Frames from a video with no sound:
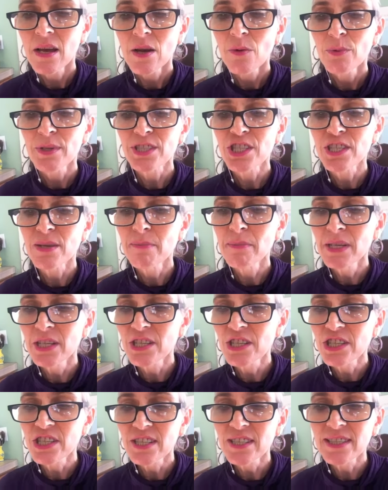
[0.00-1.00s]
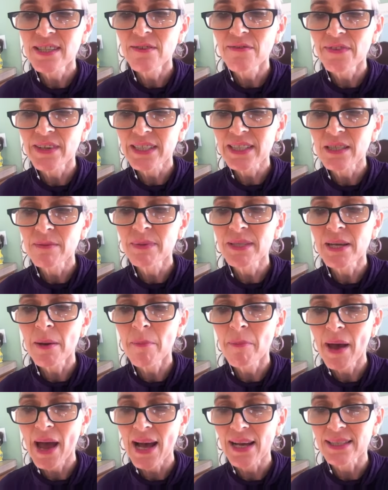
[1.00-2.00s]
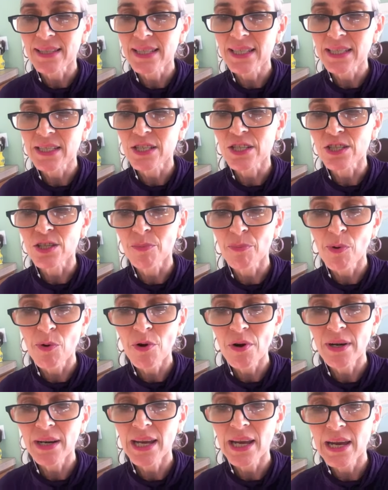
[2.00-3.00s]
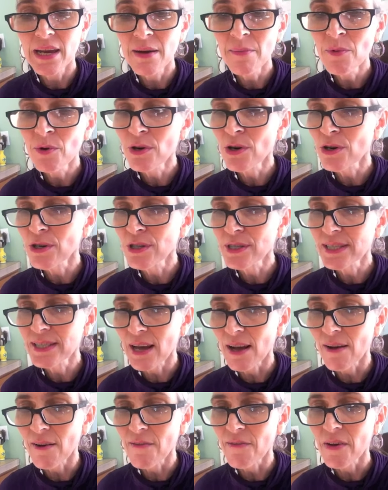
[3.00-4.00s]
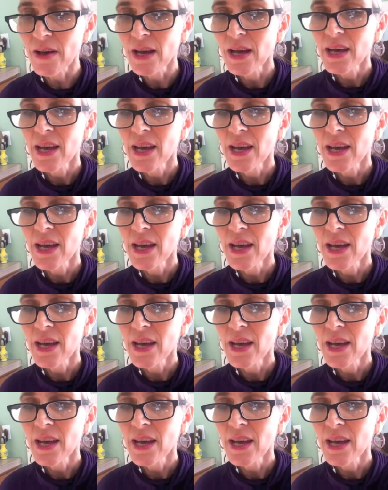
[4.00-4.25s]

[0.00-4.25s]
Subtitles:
which diminishes the victim's capacity to support him or herself